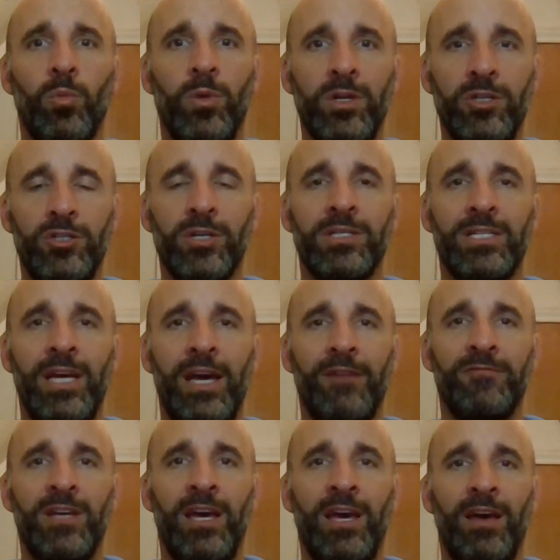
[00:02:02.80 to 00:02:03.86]
We just
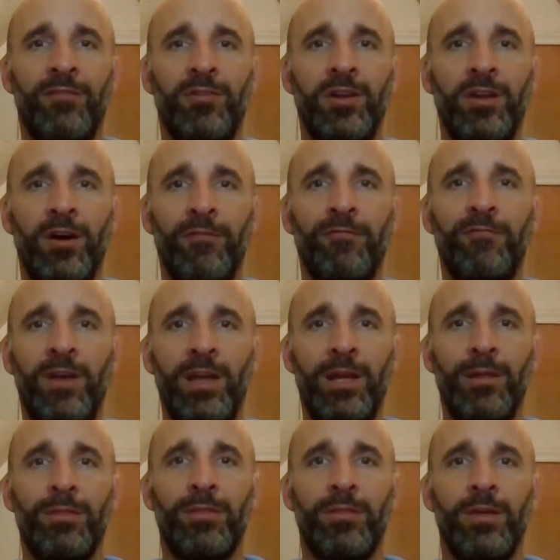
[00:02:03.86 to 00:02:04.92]
have to have enough
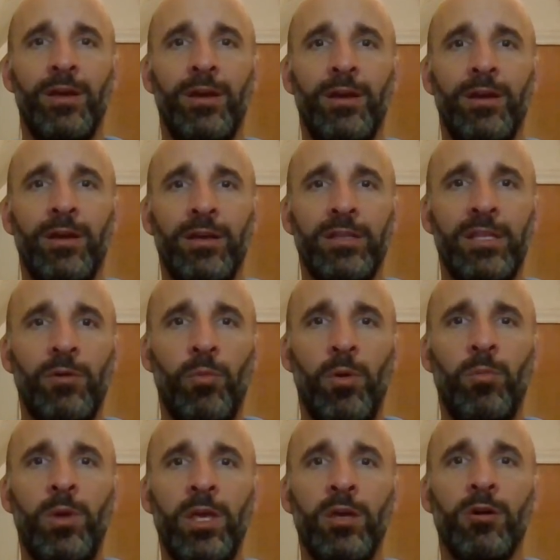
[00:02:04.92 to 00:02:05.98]
faith that
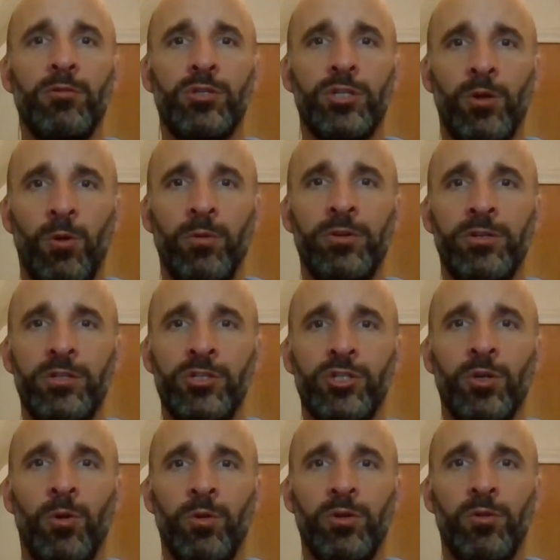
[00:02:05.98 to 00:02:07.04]
when we go shoulder to
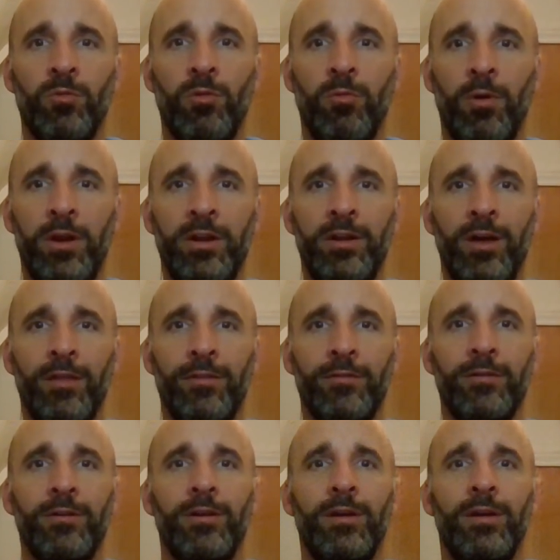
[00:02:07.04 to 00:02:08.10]
shoulder with one
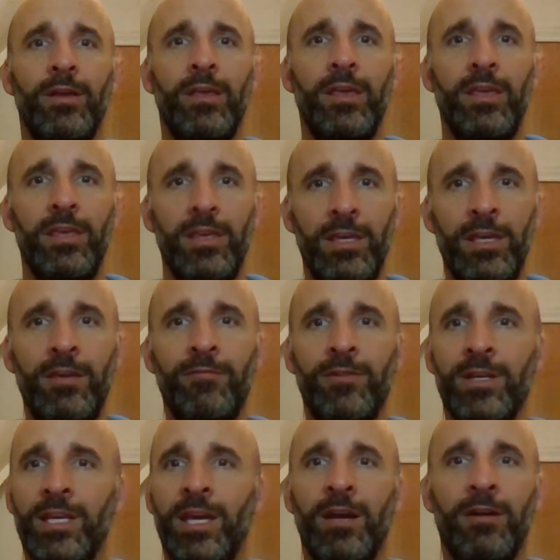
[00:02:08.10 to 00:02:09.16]
another,
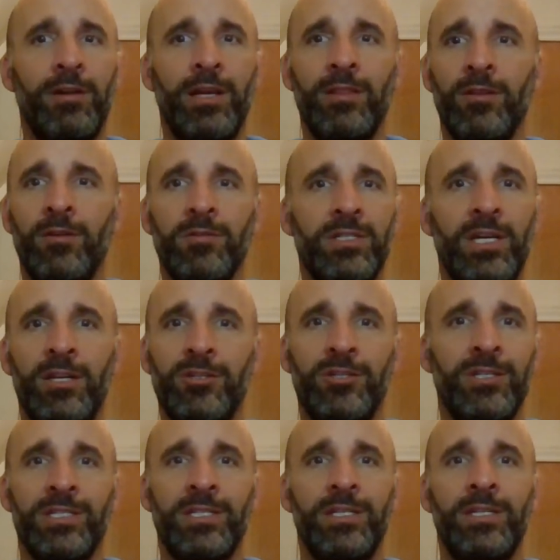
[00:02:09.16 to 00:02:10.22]
even carrying those
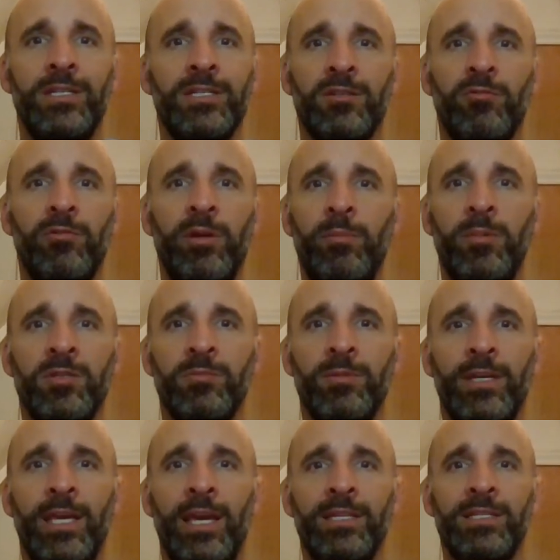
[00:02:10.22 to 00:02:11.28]
tensions and disagreements
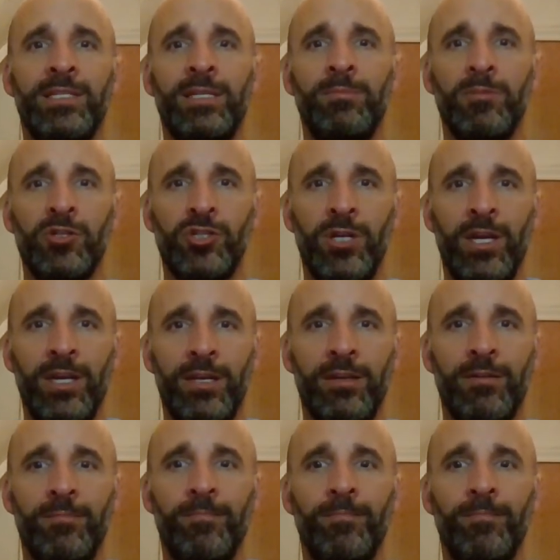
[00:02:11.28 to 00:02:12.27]
we can't seem to shake,